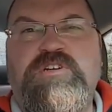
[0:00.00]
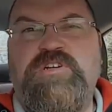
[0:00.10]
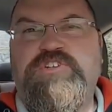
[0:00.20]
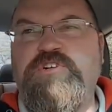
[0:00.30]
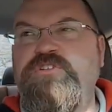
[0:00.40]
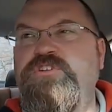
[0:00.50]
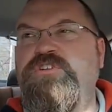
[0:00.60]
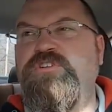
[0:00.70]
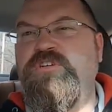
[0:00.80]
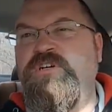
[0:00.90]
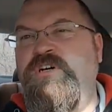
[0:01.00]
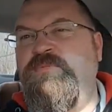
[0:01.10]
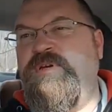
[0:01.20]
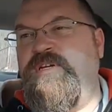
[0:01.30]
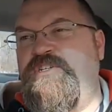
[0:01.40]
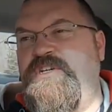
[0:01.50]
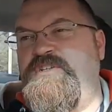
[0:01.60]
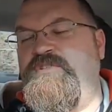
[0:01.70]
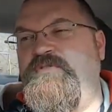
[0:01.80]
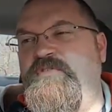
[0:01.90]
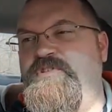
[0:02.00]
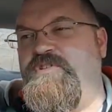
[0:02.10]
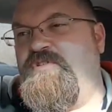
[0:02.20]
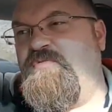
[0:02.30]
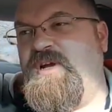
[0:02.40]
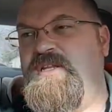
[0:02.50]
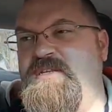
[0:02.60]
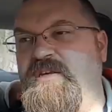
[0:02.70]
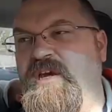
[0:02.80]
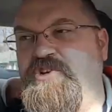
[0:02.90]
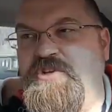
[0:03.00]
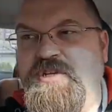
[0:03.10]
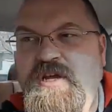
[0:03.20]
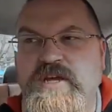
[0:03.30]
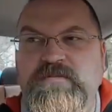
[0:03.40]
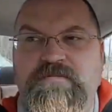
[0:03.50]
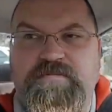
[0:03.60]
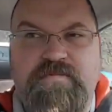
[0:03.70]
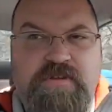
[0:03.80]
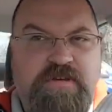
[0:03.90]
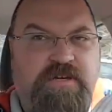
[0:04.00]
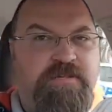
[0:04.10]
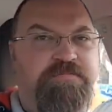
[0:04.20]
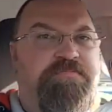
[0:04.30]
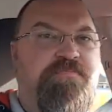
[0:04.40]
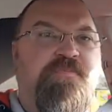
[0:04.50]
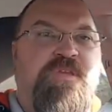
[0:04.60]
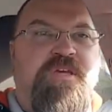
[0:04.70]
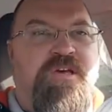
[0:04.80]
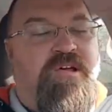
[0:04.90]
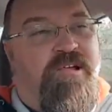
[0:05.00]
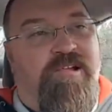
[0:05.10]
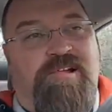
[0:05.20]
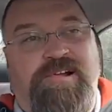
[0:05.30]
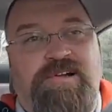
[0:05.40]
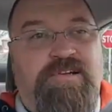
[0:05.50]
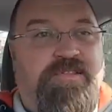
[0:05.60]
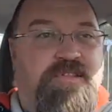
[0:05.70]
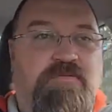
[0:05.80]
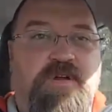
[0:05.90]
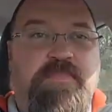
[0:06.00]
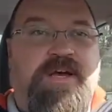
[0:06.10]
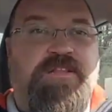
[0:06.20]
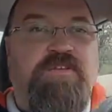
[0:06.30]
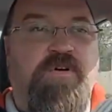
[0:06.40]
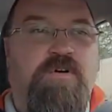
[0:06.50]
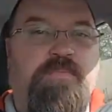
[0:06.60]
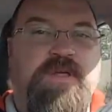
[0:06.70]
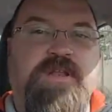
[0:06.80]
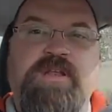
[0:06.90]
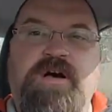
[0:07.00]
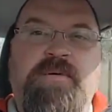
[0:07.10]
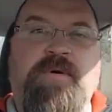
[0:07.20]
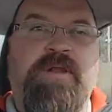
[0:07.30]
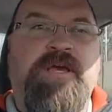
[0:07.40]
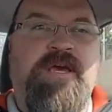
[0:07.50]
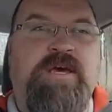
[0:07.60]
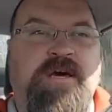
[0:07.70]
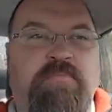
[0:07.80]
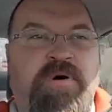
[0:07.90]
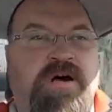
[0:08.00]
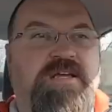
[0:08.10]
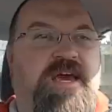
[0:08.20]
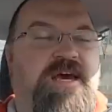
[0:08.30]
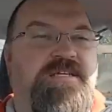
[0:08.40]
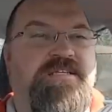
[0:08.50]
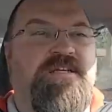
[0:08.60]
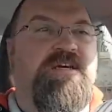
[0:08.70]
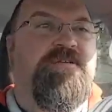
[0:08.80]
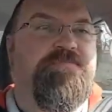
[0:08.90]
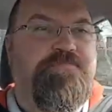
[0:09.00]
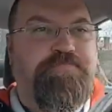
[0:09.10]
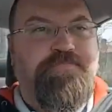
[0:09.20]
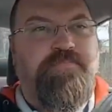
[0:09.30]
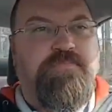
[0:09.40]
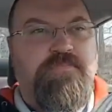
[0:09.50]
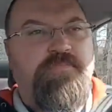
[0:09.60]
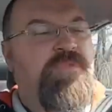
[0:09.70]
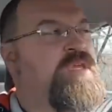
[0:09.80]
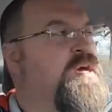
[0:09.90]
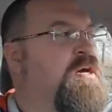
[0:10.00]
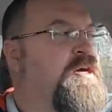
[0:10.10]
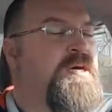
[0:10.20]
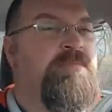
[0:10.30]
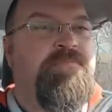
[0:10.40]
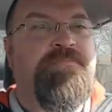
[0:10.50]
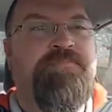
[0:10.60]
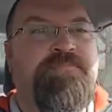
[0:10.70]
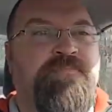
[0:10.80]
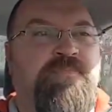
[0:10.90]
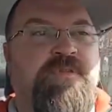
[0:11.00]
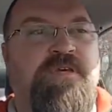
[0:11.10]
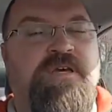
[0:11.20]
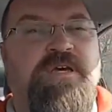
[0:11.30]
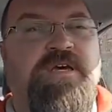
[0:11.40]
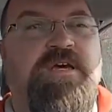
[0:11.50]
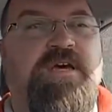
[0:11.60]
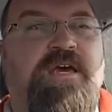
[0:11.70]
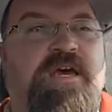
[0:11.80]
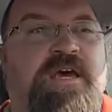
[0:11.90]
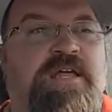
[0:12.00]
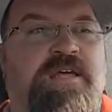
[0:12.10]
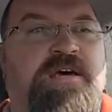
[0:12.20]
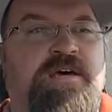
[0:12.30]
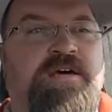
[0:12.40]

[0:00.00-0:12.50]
uh, church uh, because she has her first reconciliation today. Um, then run back home, and I'm on a podcast tonight. Um, and